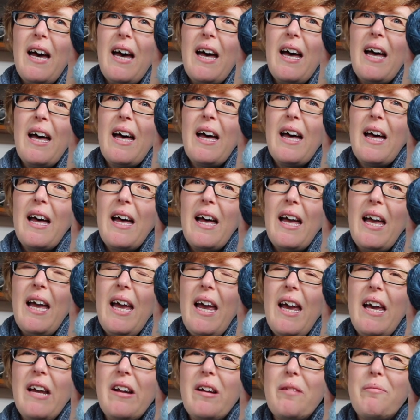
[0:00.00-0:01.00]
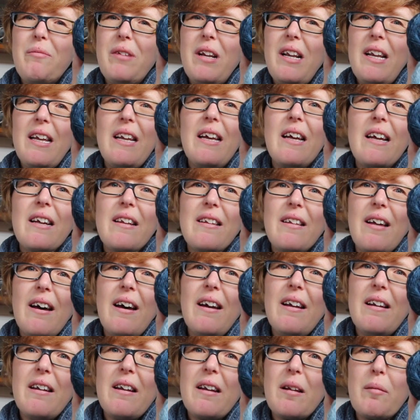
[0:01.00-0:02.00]
And I'm really
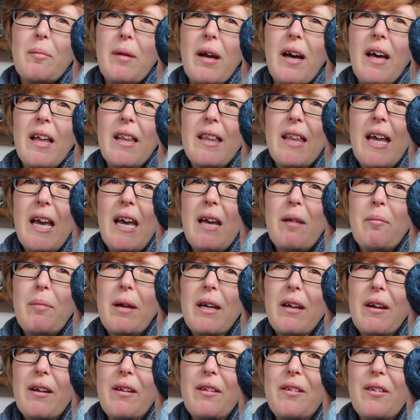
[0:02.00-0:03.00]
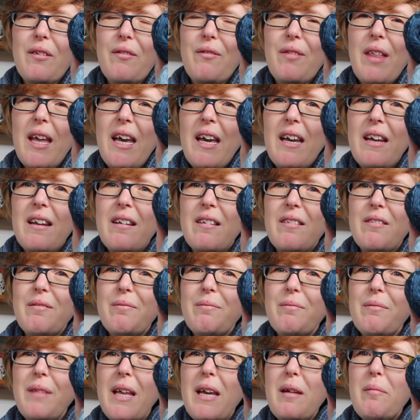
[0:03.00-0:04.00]
excited about that because of that
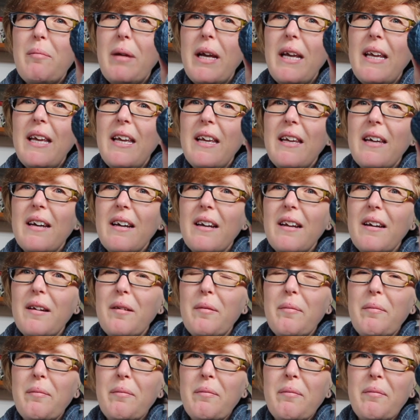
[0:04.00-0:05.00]
pinky colour.